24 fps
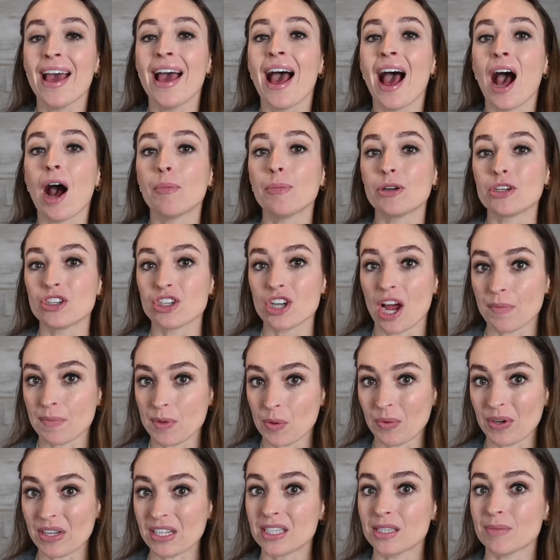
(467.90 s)
how much time you
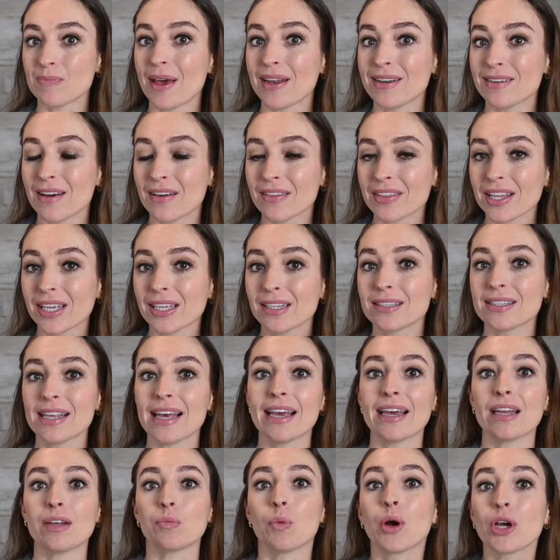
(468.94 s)
want to spend on this,
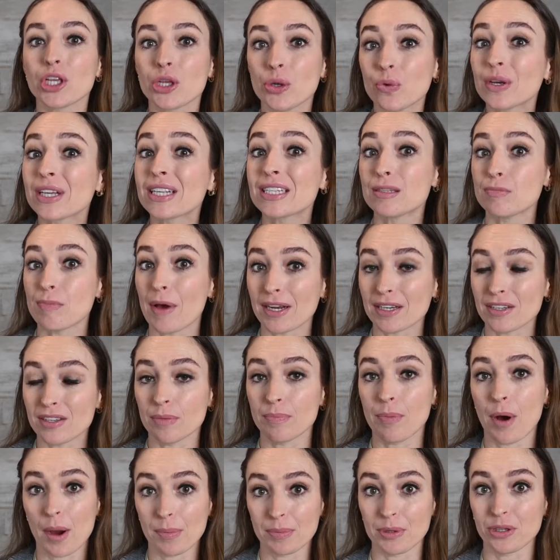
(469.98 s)
and what you expect the
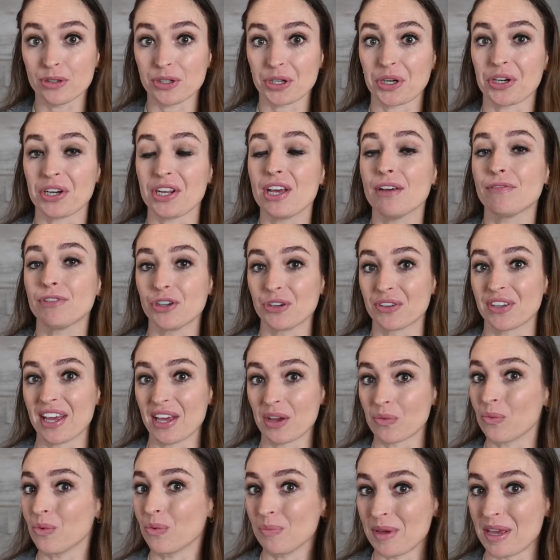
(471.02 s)
popularity of your gig
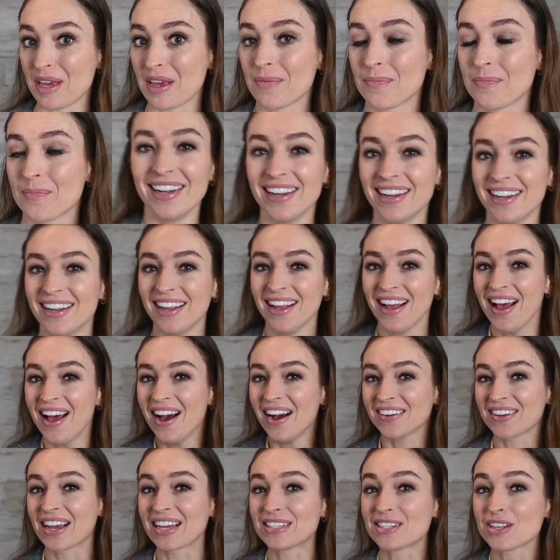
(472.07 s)
will be.
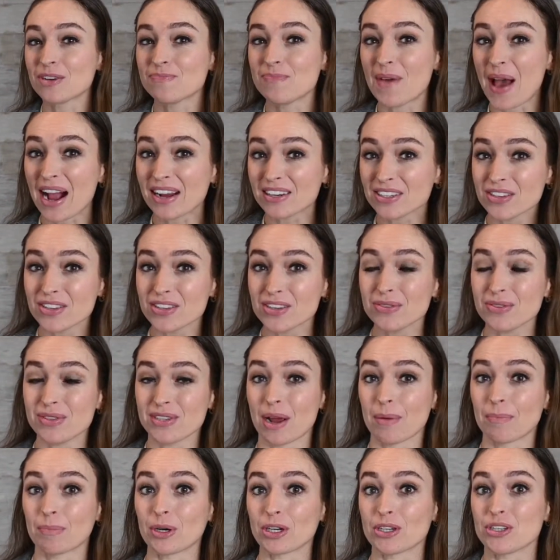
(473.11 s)
Okay, so back to those
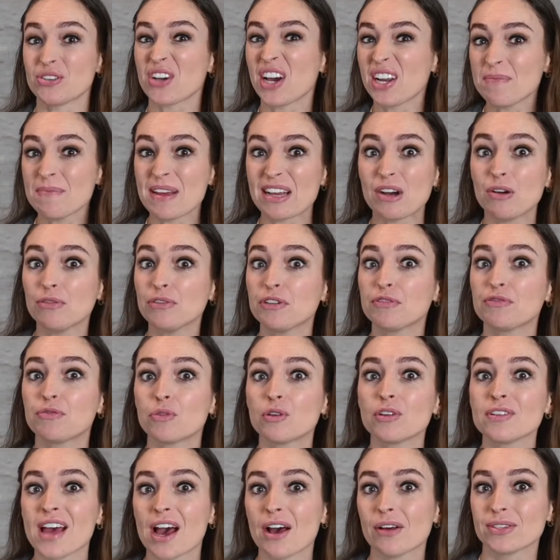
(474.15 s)
numbers. You gotta make over
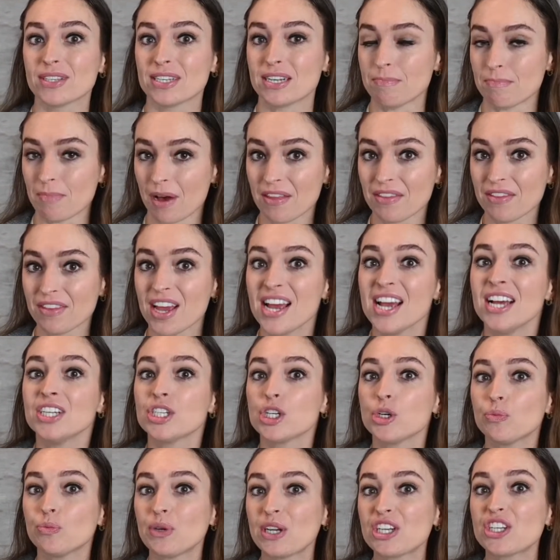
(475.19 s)
$4,000 a month
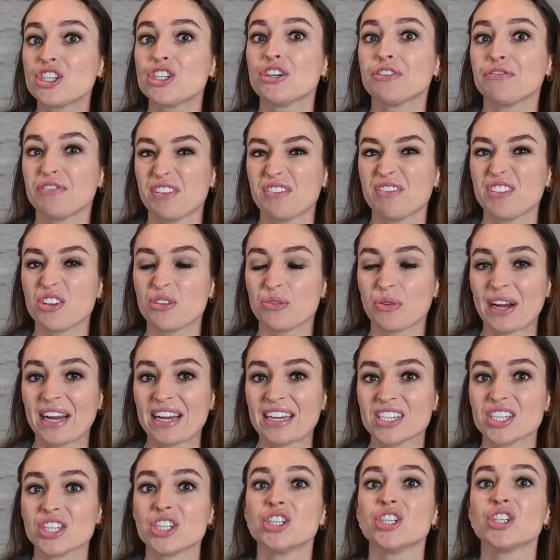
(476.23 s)
to reach your 50
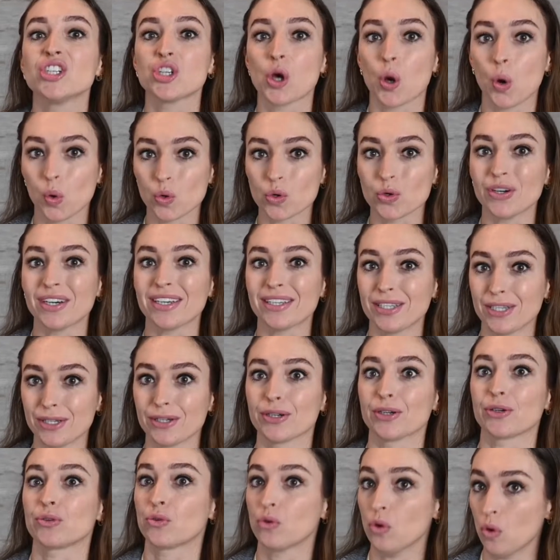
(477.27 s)
grand total a
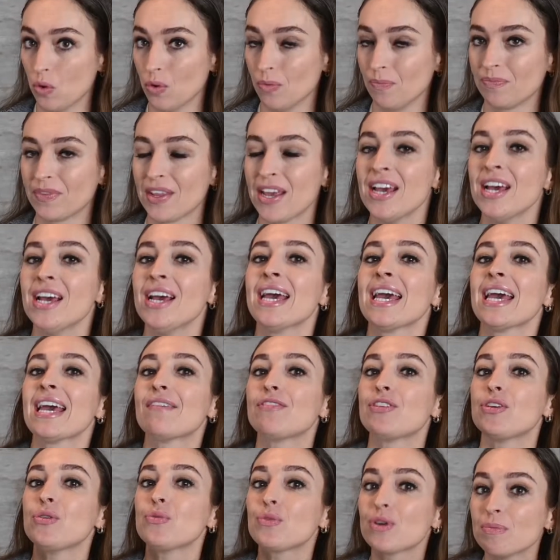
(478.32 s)
year goal. If
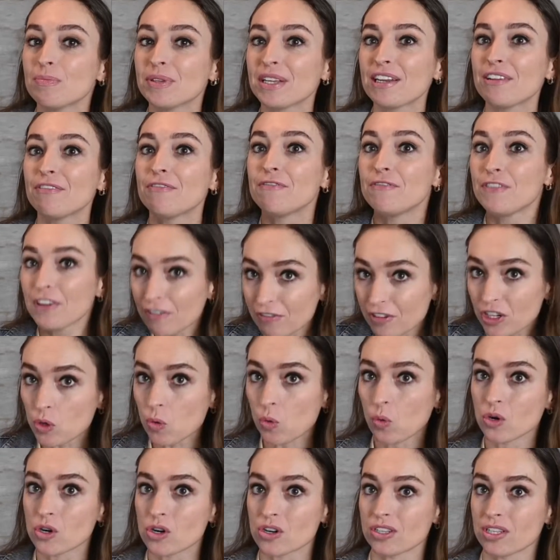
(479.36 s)
you complete 50
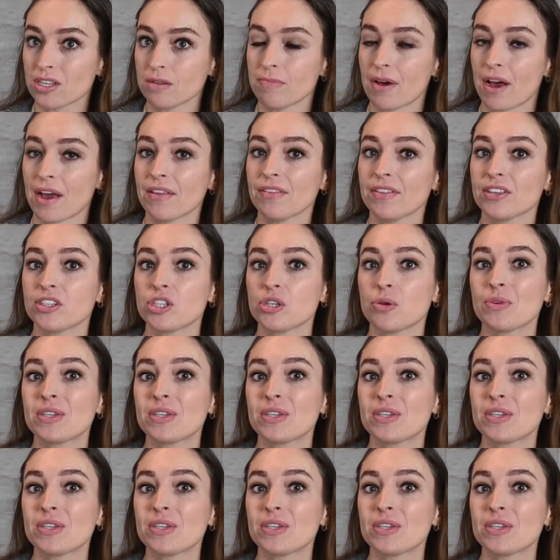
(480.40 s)
orders a month, so you would